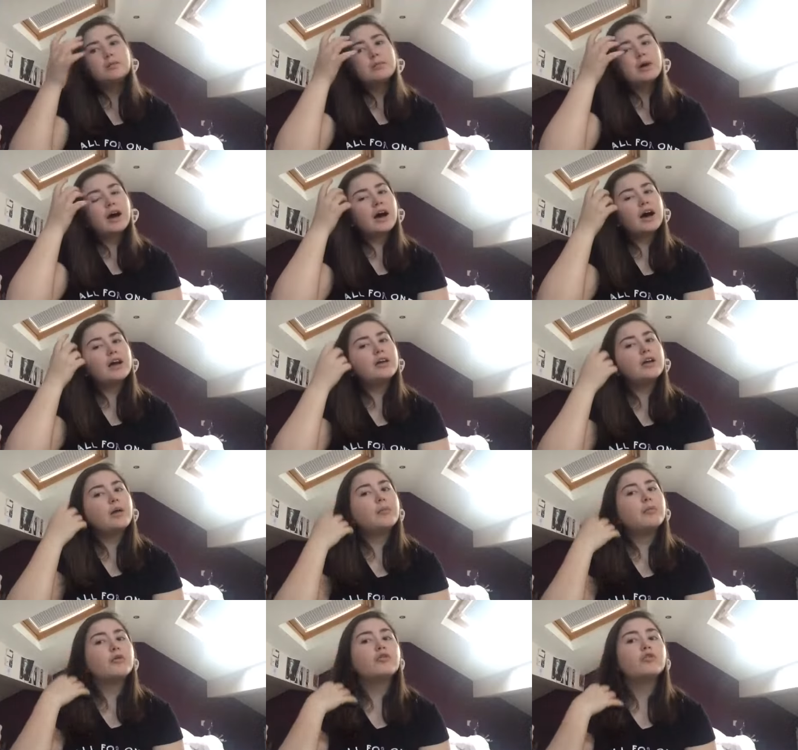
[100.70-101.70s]
But
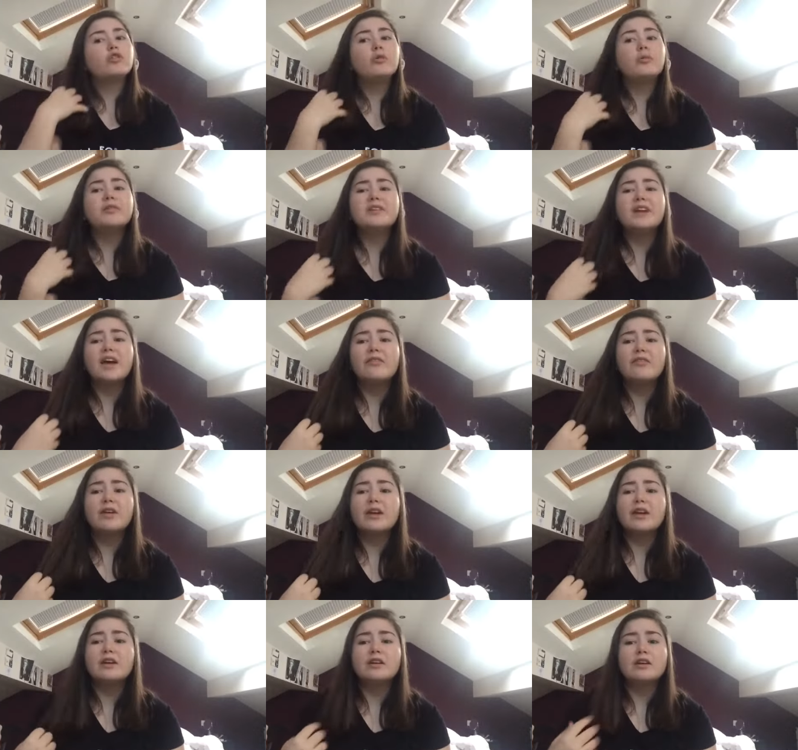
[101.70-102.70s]
I put so much
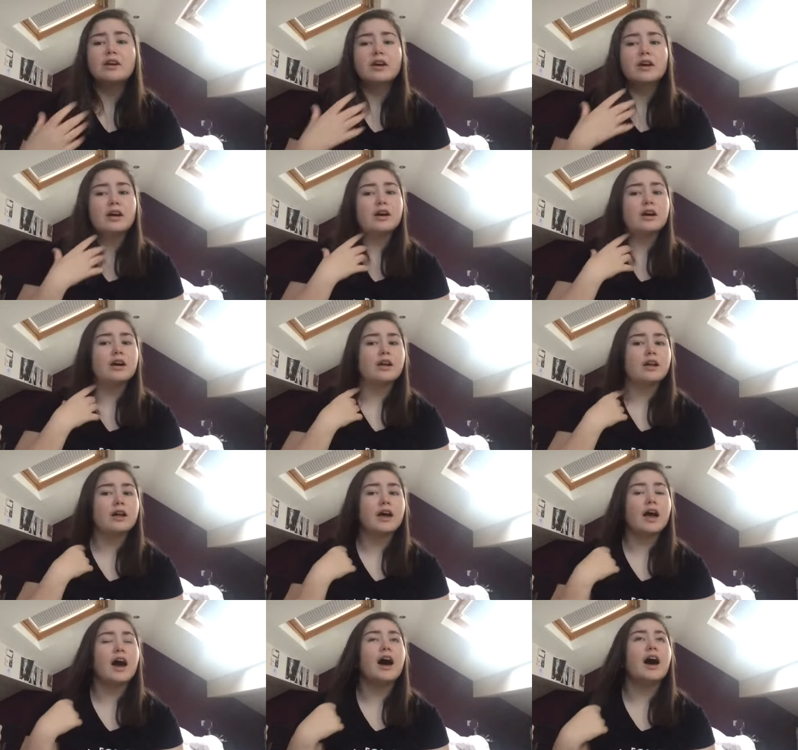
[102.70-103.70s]
effort in,
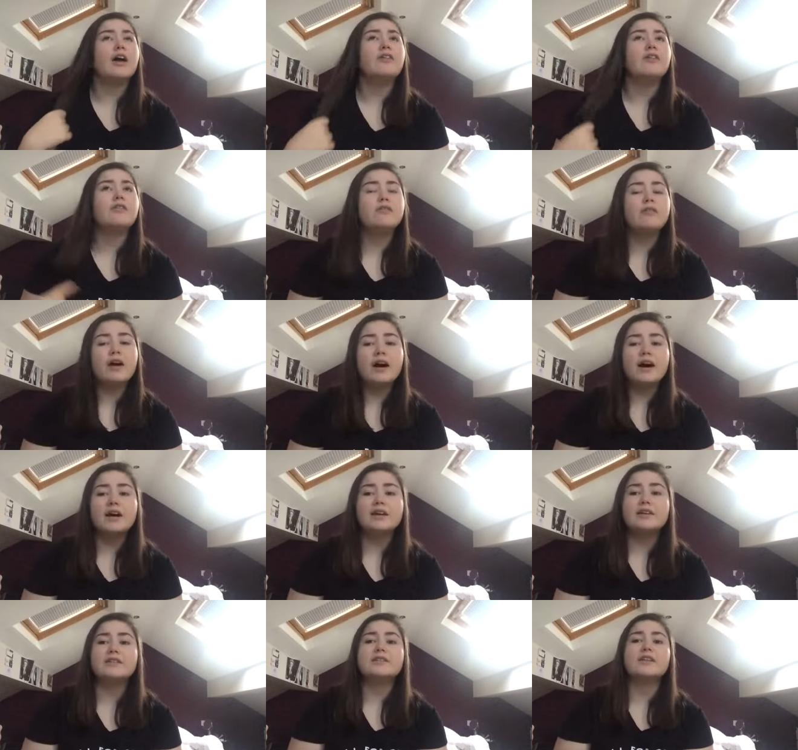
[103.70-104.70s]
like I
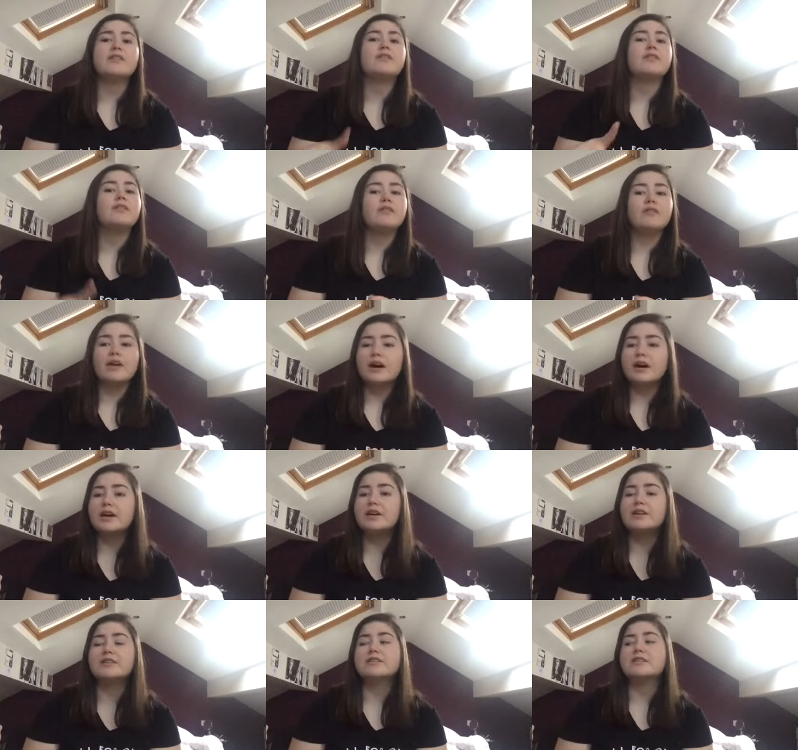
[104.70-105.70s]
revised and
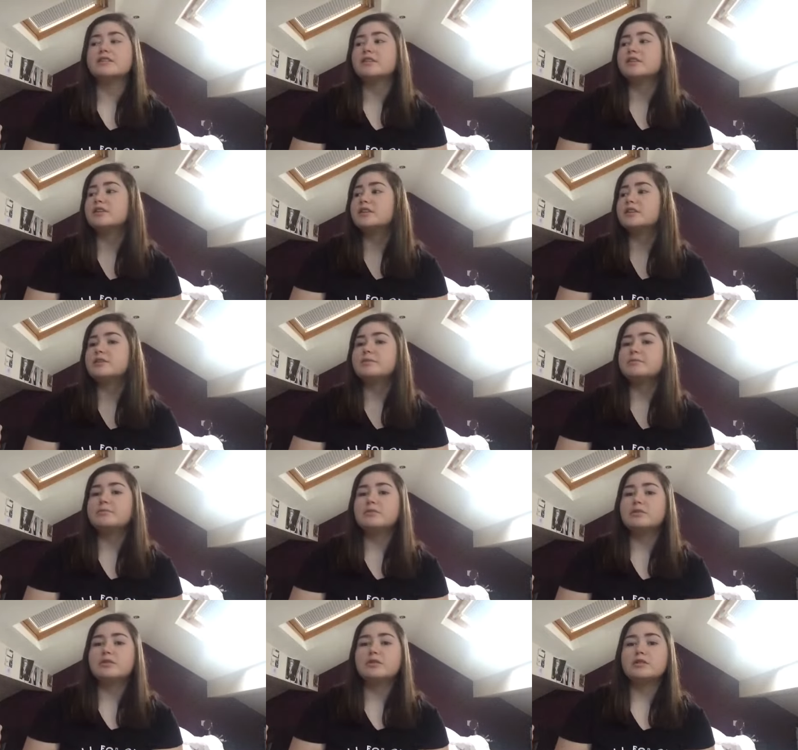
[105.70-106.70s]
revised,
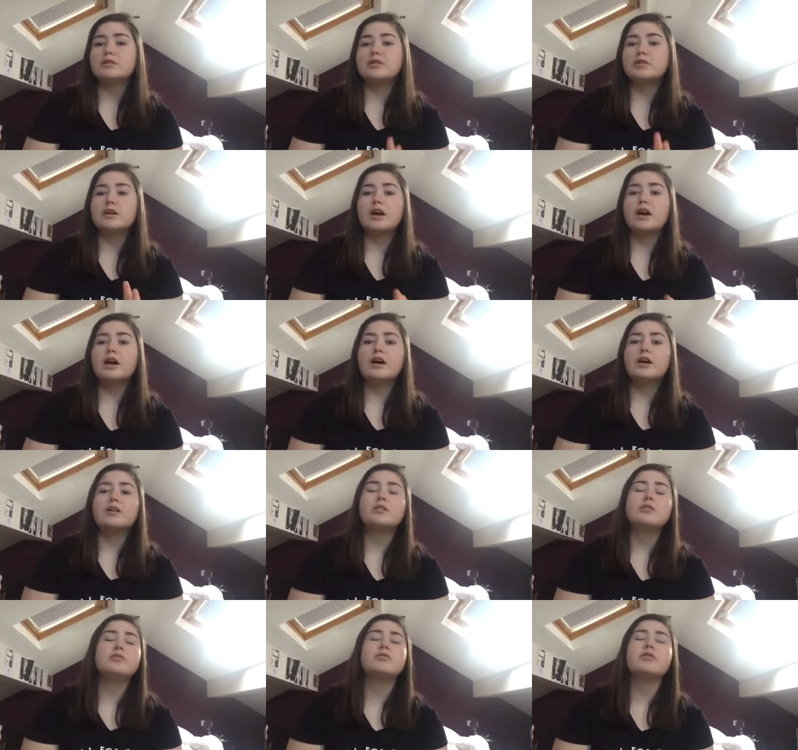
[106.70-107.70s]
but
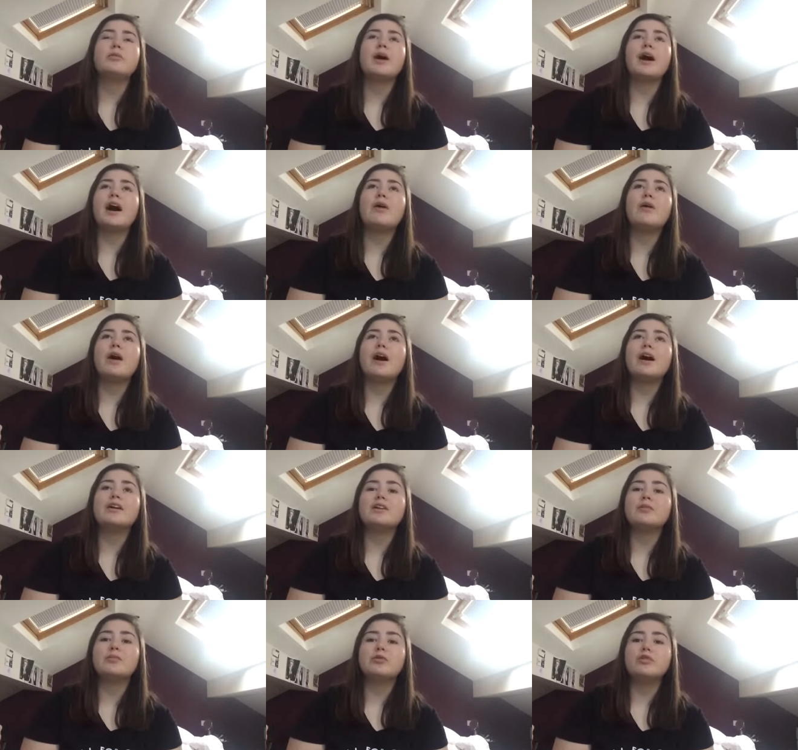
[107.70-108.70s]
no matter how
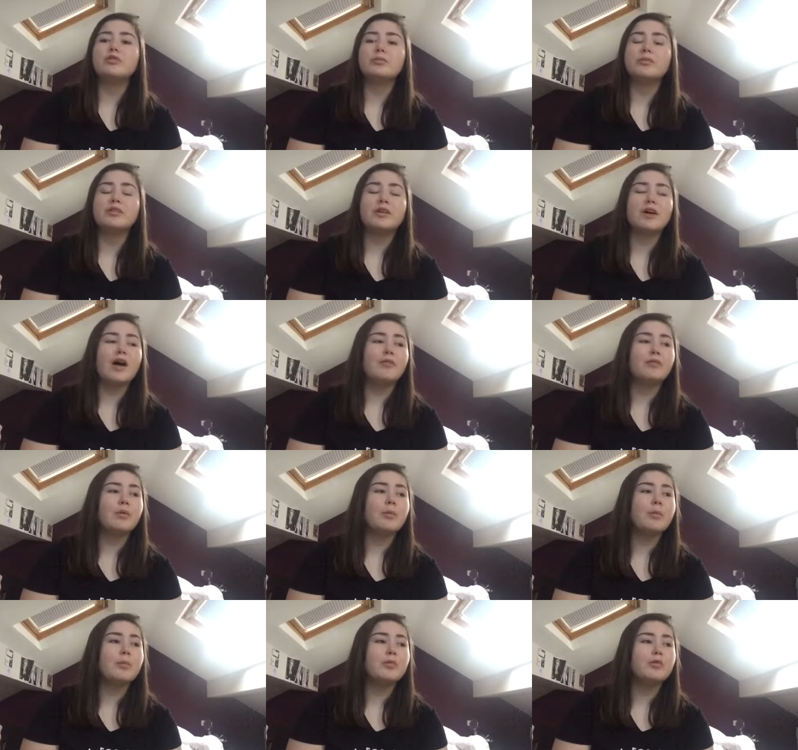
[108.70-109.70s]
hard I pushed myself, I've
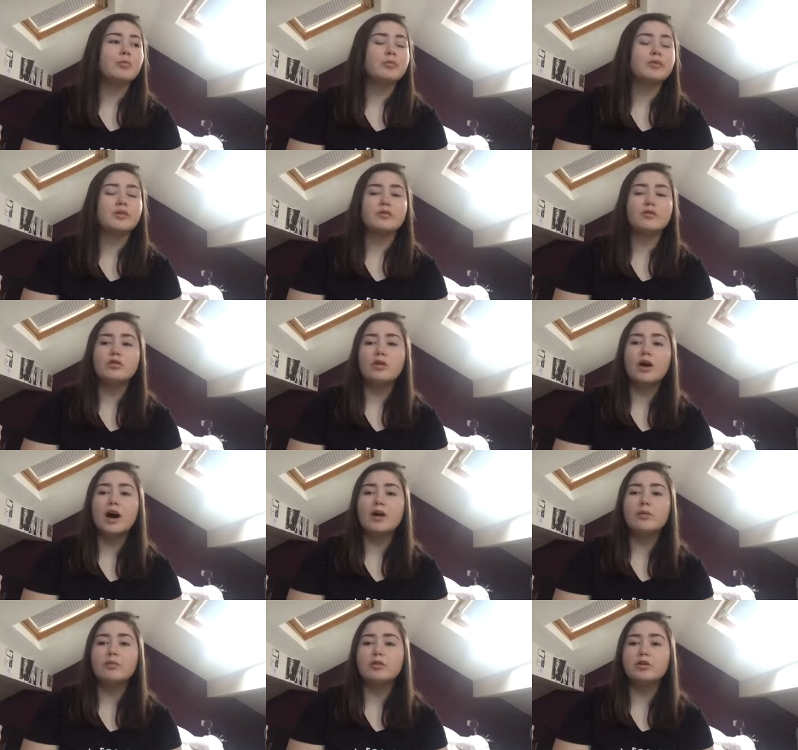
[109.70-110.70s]
probably pushed myself too
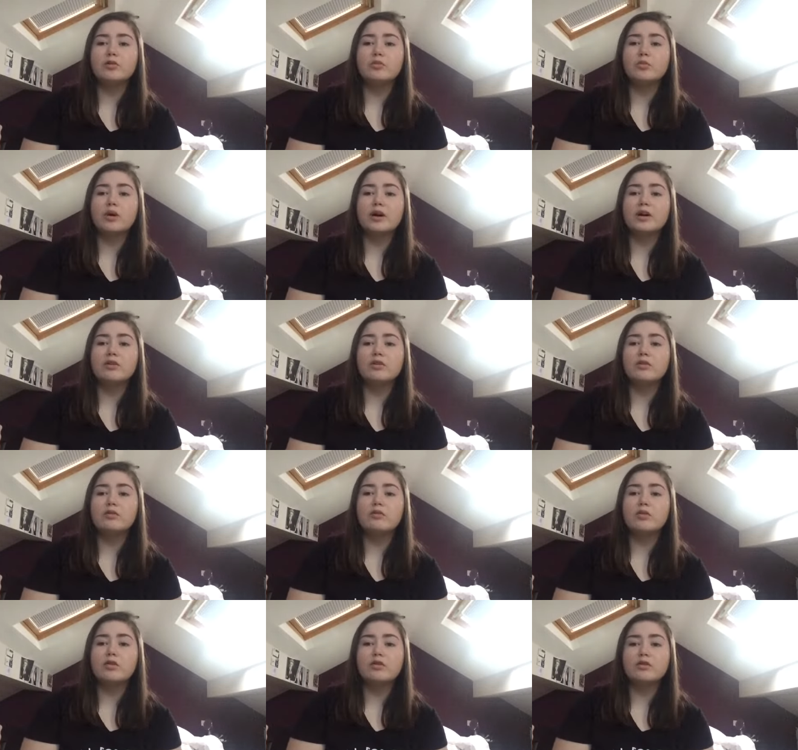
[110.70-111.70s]
hard, which is why I couldn't
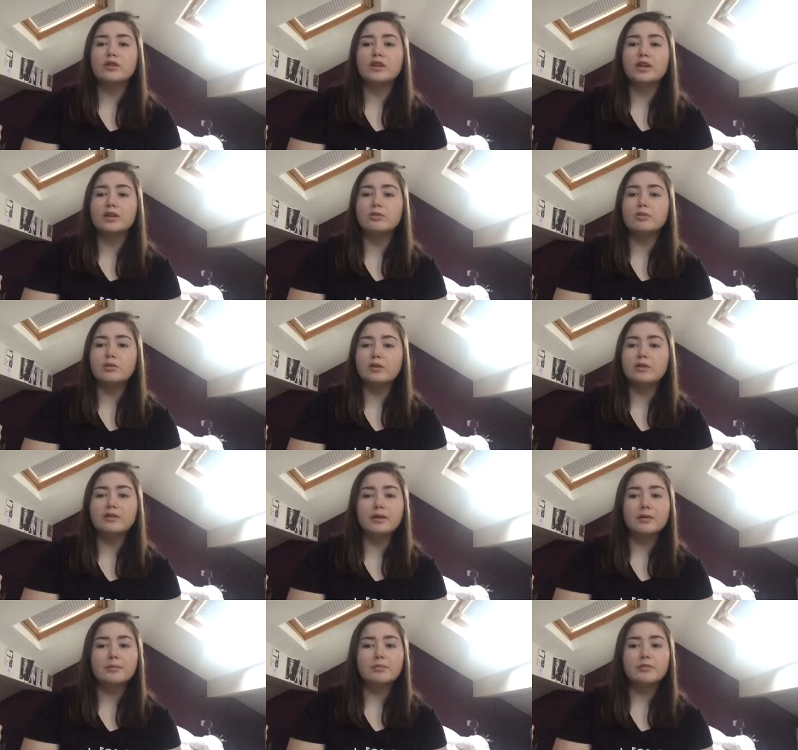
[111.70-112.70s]
focus on the actual
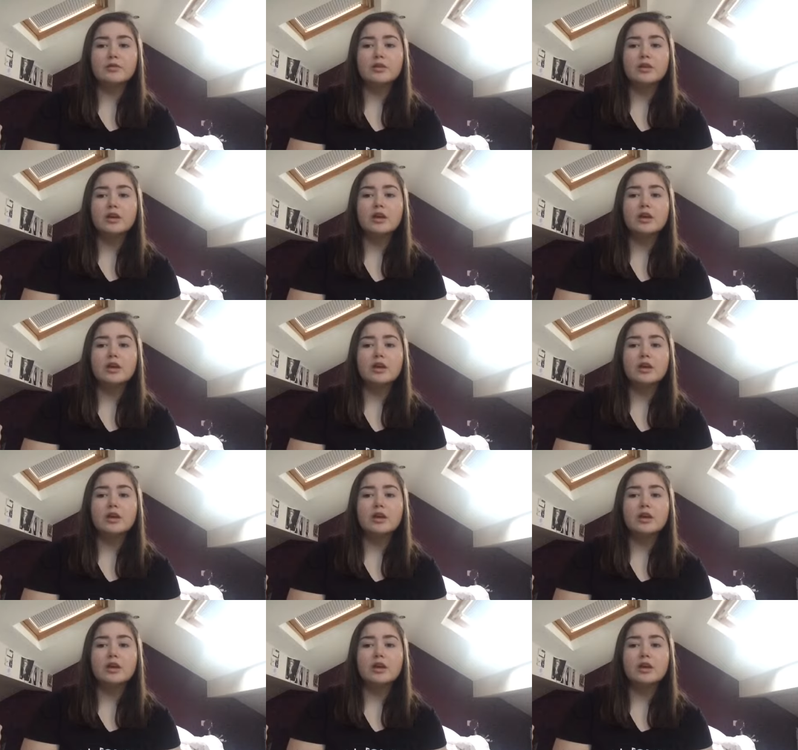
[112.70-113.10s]
exams.